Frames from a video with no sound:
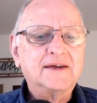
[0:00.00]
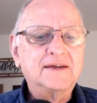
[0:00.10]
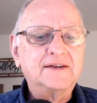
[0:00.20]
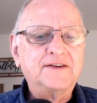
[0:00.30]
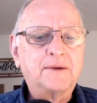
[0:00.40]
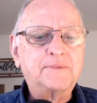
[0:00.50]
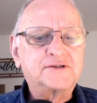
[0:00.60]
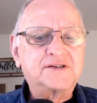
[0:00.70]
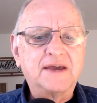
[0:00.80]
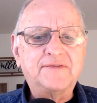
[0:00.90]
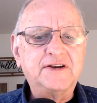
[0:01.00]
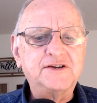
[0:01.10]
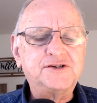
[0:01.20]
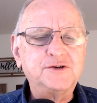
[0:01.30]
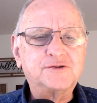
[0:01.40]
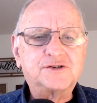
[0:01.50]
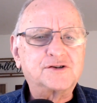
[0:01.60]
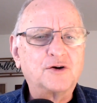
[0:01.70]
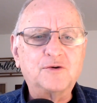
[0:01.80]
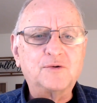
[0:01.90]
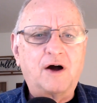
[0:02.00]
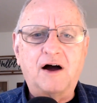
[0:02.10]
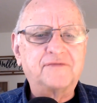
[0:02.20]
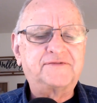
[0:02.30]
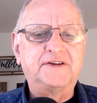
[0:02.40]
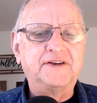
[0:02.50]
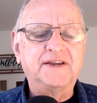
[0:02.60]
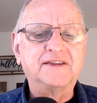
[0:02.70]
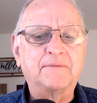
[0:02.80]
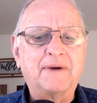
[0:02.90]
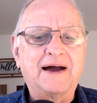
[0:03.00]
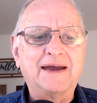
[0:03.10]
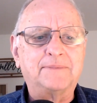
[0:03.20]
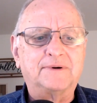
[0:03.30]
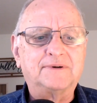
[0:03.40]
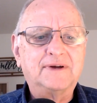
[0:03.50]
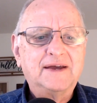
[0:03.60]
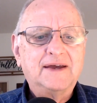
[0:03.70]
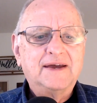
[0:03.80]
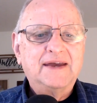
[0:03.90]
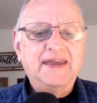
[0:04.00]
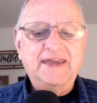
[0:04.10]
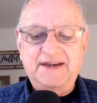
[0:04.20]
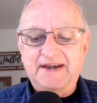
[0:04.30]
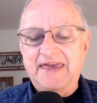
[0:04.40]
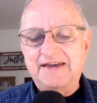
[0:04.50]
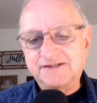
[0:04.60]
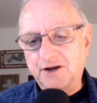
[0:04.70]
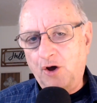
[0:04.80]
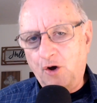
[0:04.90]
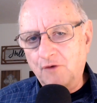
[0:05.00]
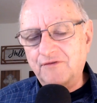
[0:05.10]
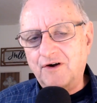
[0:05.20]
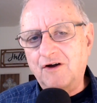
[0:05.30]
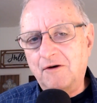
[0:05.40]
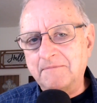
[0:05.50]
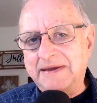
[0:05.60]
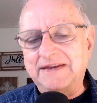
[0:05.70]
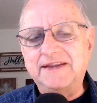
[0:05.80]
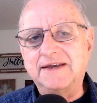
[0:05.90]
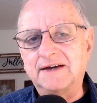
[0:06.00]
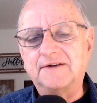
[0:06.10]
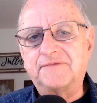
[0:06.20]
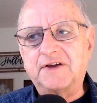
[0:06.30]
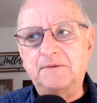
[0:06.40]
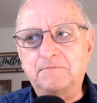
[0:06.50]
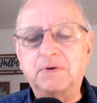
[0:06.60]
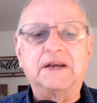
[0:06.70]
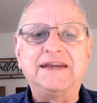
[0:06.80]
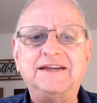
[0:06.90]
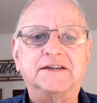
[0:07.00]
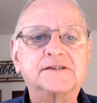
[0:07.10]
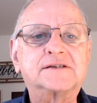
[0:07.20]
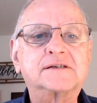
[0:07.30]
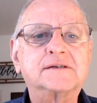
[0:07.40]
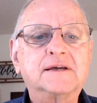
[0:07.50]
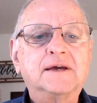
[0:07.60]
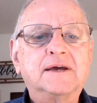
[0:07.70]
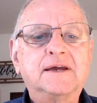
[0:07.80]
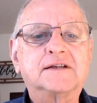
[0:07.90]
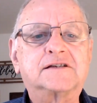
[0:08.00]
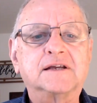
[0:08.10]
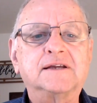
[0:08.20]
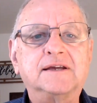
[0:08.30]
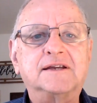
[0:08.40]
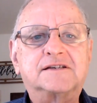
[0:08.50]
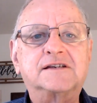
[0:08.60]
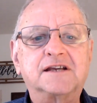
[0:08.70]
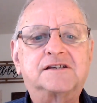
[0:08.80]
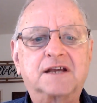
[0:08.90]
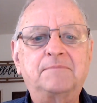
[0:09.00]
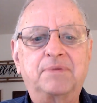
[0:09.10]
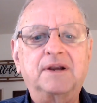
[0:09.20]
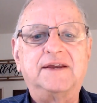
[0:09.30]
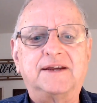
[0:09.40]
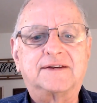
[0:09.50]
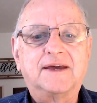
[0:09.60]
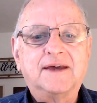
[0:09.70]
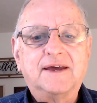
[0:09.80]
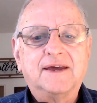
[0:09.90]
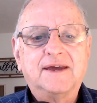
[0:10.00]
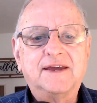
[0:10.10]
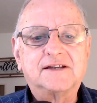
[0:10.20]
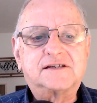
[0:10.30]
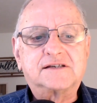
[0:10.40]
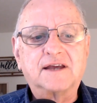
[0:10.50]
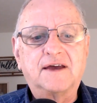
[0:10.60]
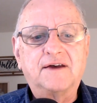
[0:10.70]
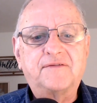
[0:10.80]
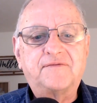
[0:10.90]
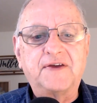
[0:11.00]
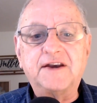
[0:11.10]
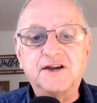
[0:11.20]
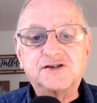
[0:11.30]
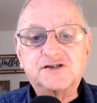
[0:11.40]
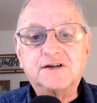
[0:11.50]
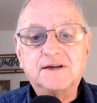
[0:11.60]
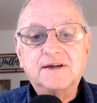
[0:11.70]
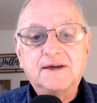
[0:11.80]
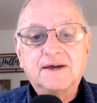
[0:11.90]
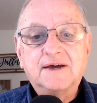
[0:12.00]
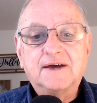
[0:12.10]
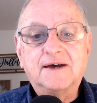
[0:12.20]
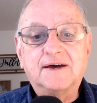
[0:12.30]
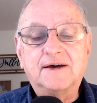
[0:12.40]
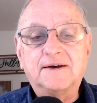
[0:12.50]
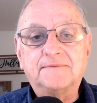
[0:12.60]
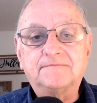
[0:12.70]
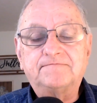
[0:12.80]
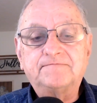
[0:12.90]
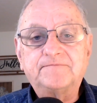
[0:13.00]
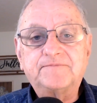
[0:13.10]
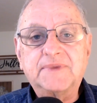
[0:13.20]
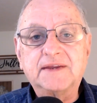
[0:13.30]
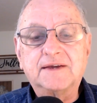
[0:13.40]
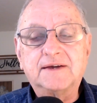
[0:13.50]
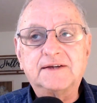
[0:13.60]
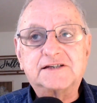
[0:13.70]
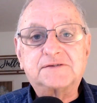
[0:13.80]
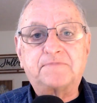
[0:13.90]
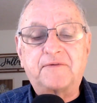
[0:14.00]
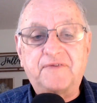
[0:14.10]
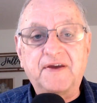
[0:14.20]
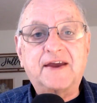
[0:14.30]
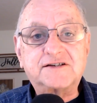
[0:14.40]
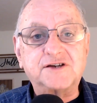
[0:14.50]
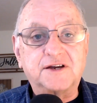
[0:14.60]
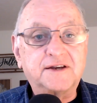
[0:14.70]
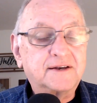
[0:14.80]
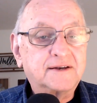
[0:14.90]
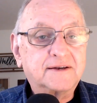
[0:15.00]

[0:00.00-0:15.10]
Uh, number seven is used so often in the Bible and it has an overall meaning of completeness. It's it's it's complete. It's uh, finished. Um, it's perfection.